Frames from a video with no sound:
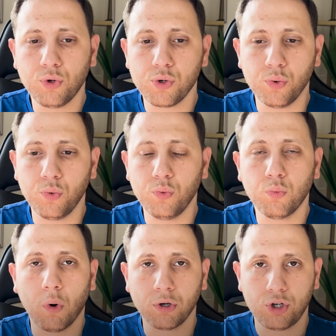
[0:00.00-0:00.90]
to
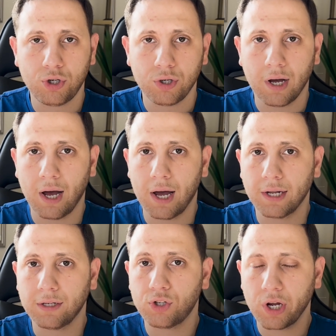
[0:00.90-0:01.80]
watch
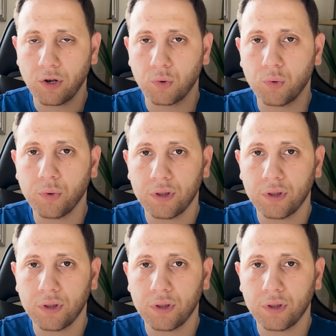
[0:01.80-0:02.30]
and shadow